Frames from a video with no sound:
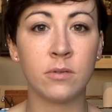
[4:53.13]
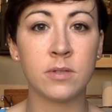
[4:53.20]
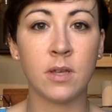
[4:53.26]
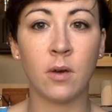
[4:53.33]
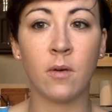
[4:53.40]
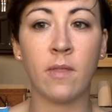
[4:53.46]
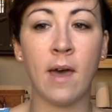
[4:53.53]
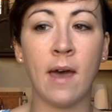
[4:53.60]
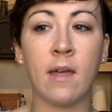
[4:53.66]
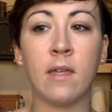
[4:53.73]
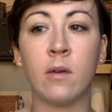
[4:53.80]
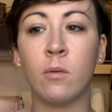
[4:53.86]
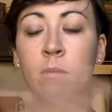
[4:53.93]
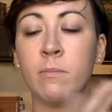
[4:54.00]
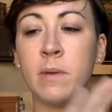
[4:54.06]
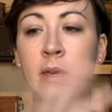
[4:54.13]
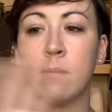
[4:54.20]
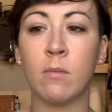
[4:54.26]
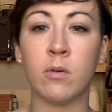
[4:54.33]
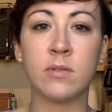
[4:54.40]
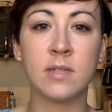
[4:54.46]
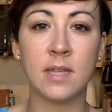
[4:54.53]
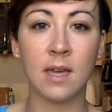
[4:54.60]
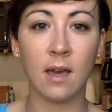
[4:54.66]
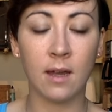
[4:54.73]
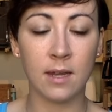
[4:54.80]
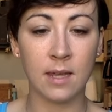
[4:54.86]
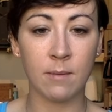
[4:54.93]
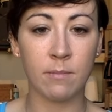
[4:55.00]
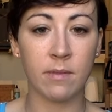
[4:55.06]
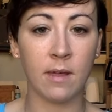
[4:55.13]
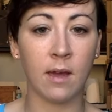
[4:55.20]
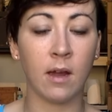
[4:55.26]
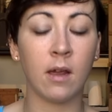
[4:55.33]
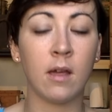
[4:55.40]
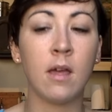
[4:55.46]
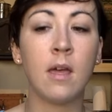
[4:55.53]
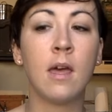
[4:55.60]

so that it would be mostly honey up there.